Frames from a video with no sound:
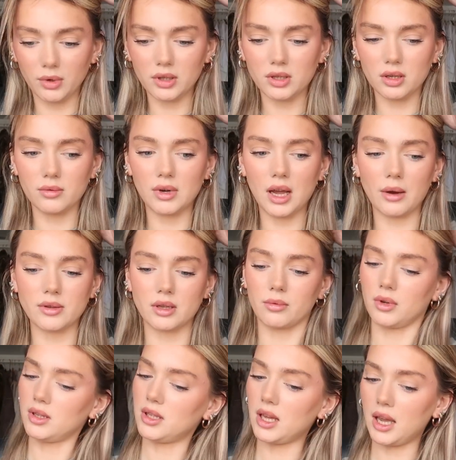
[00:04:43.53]
going to do now is I'm
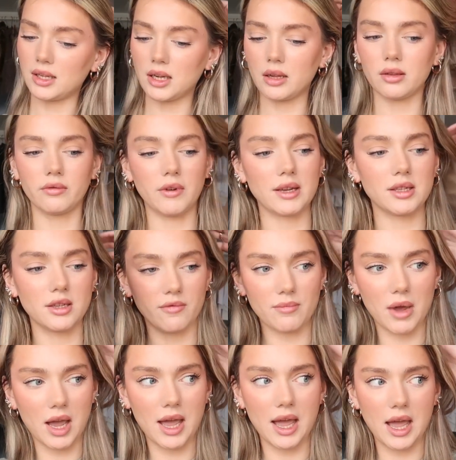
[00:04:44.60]
going to take down the rest of
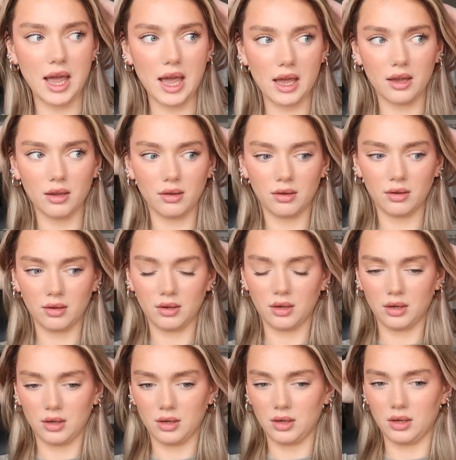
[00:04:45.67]
my hair, just
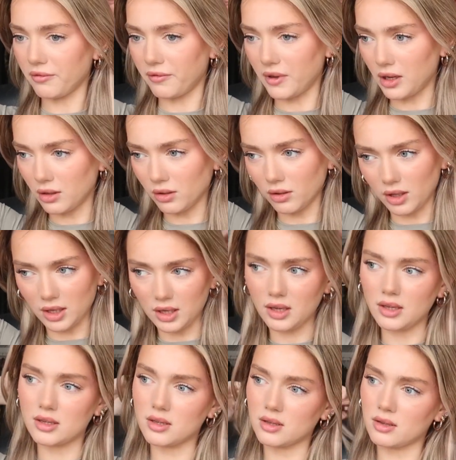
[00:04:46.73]
see if I can feel
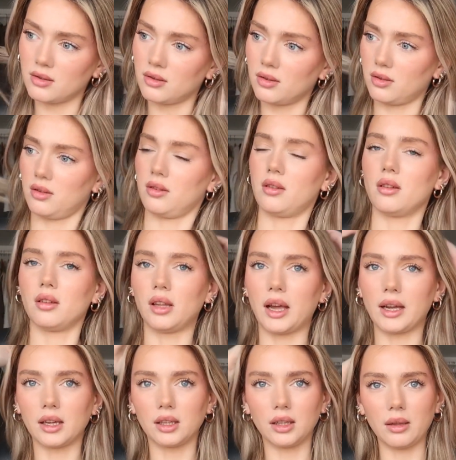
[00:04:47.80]
these
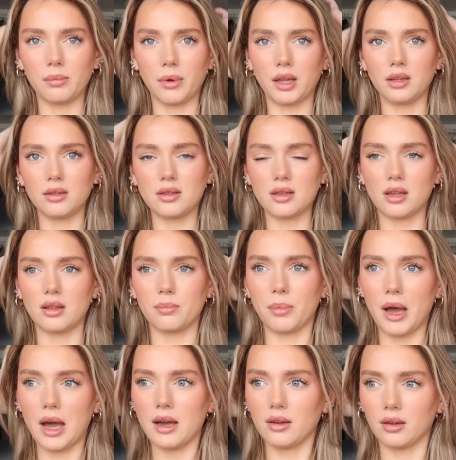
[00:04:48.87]
like clippings at the
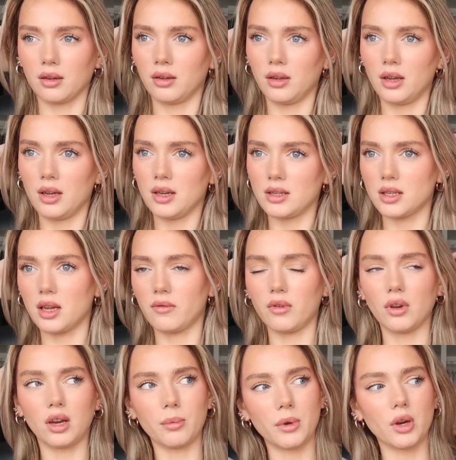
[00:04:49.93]
back, see if
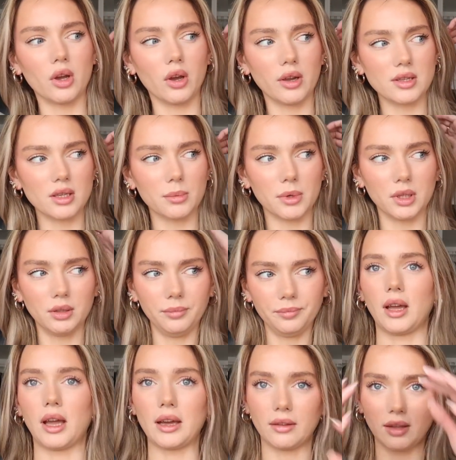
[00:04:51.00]
they're going to be noticeable.
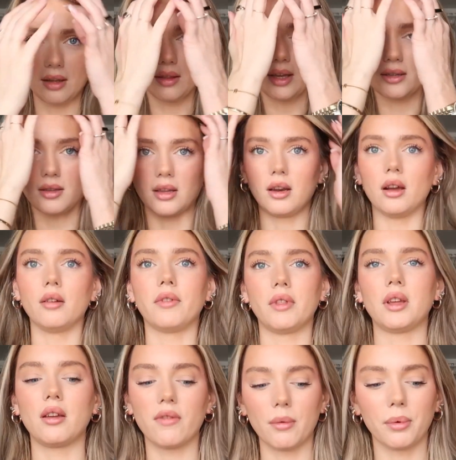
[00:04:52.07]
I think that's enough. I
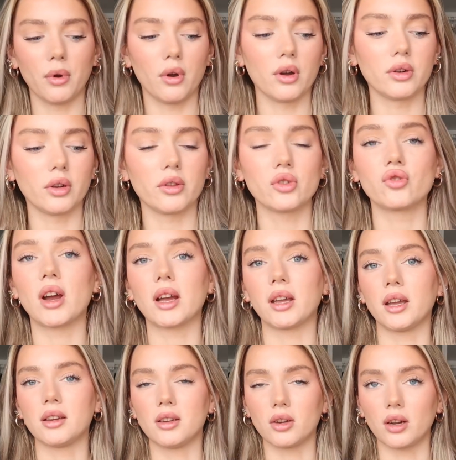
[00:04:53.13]
think if I put another track
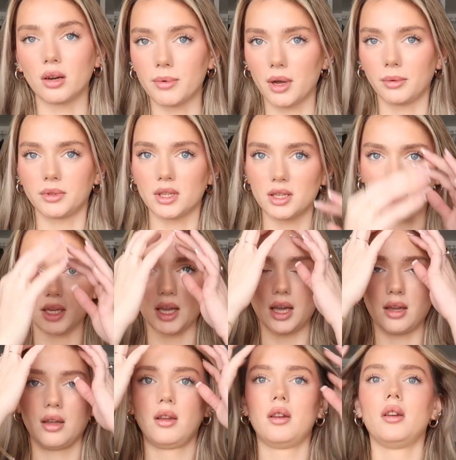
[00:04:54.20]
in you're going to be able to see
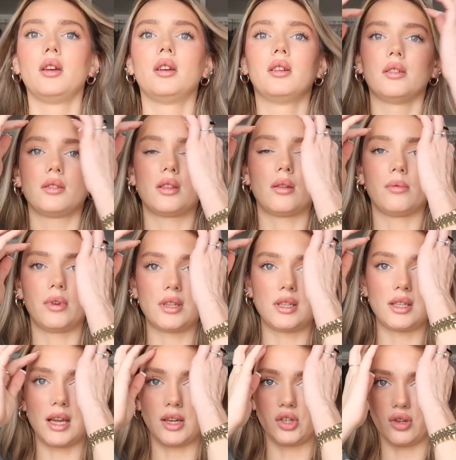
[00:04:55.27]
it. So I'm going to
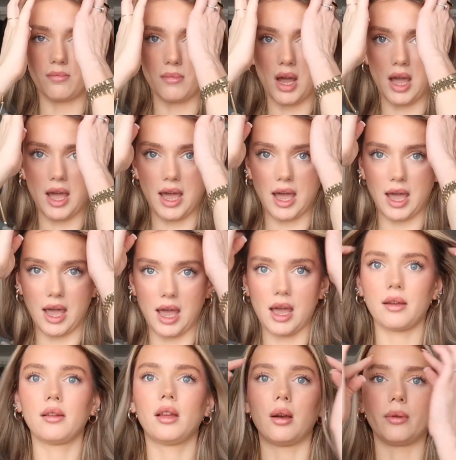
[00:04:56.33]
section my
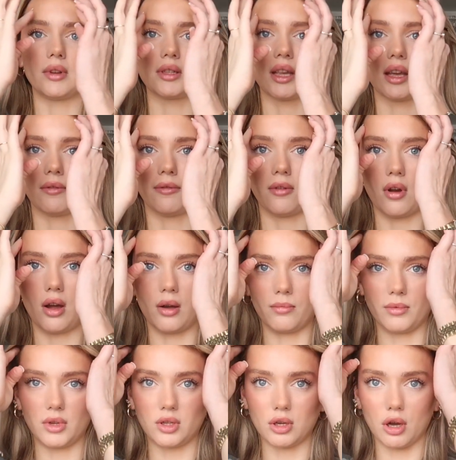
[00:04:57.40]
hair, I want to say
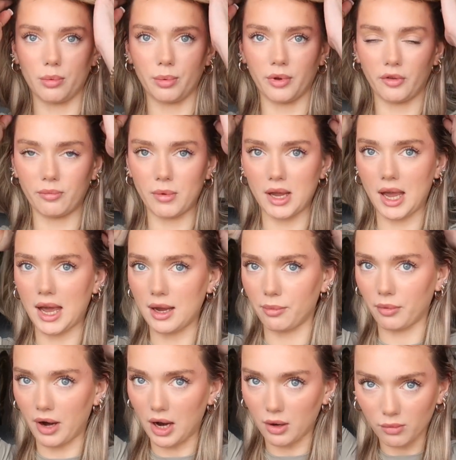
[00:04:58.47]
from the top of my
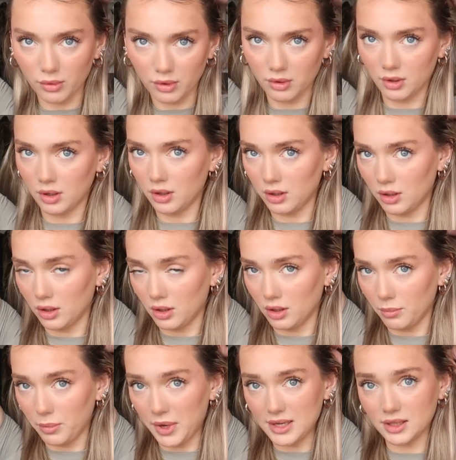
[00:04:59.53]
eyebrow
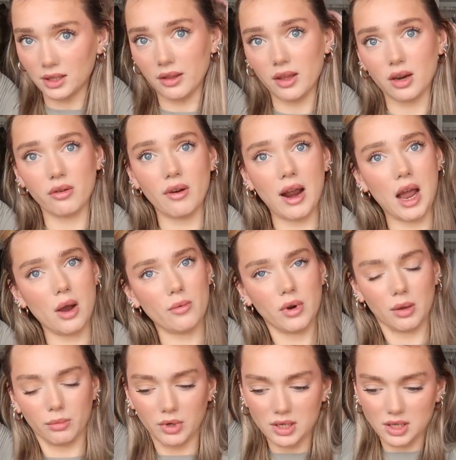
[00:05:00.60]
Basically the crown,
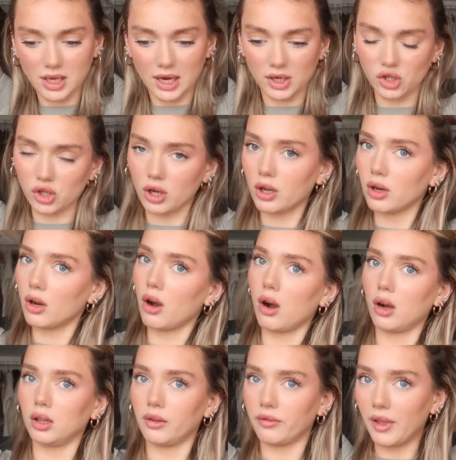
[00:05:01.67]
I'm going to section
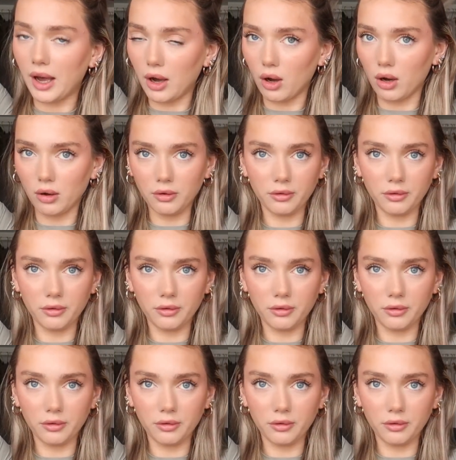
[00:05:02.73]
all of that off